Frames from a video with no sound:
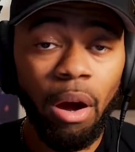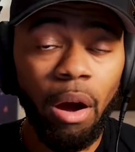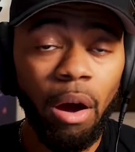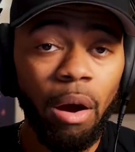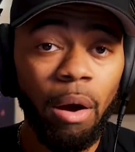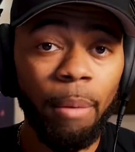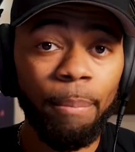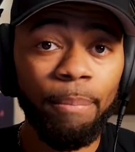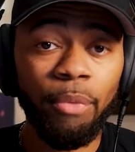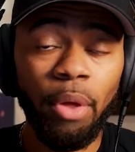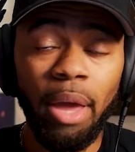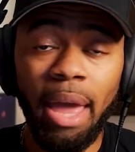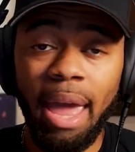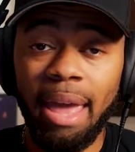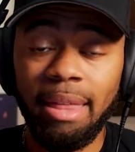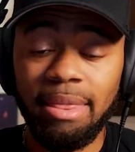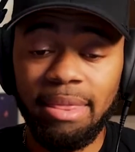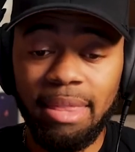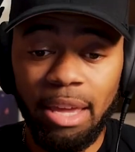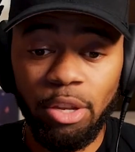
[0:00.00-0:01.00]
um,
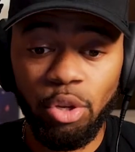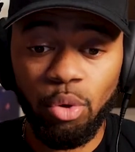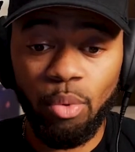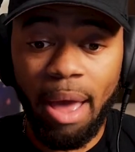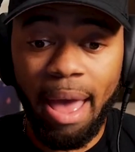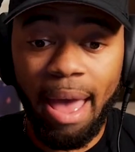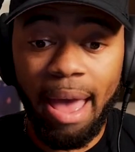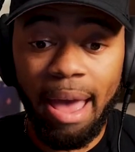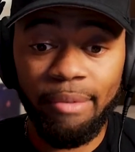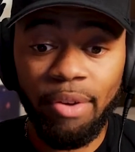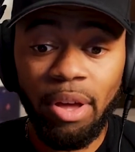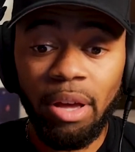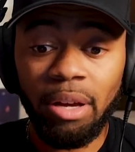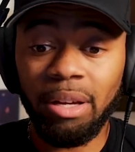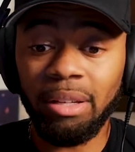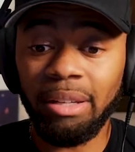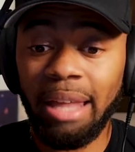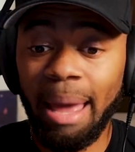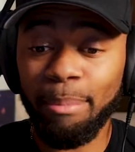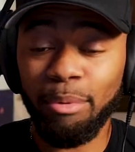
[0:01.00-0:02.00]
and then you have
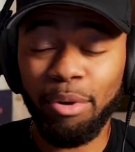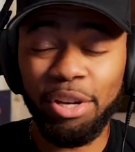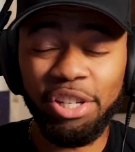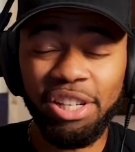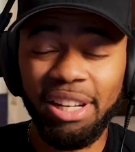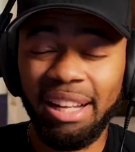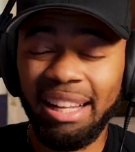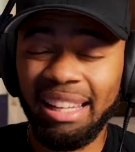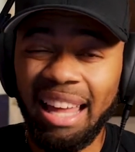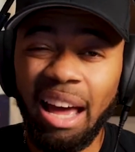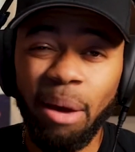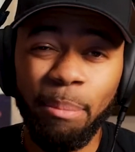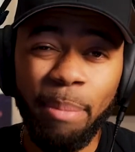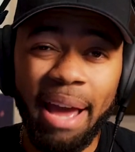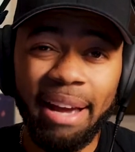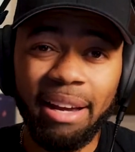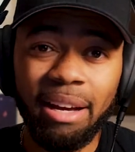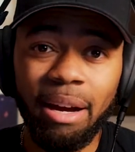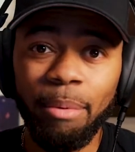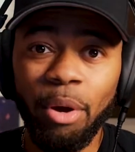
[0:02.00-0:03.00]
collaboration and cloud
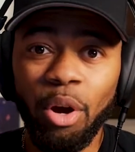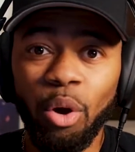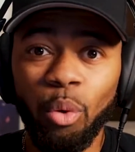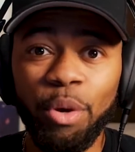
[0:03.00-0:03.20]
backup,